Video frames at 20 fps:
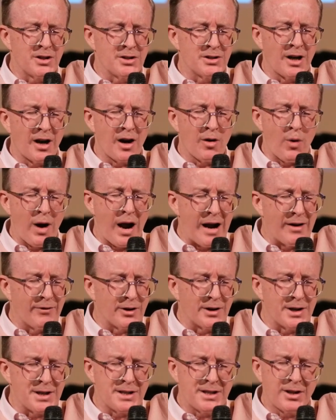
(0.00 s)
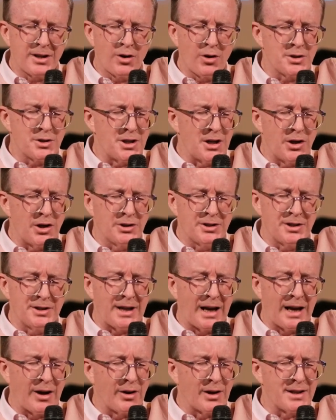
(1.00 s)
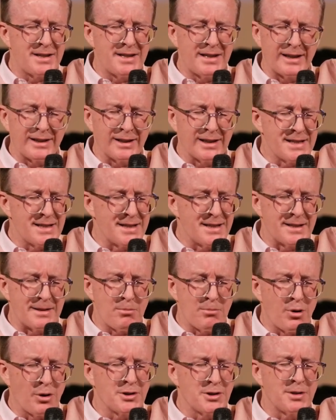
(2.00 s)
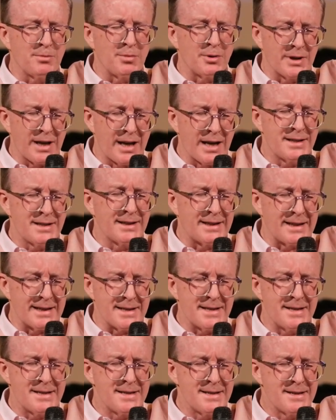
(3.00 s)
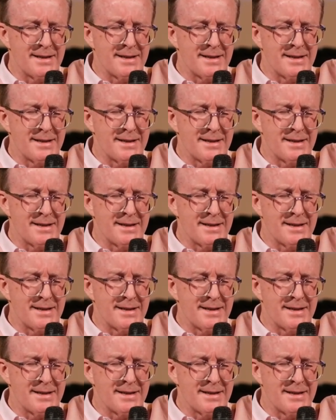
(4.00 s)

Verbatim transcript: are, whatever is causing you to doubt and say, This is impossible. Yes, it is.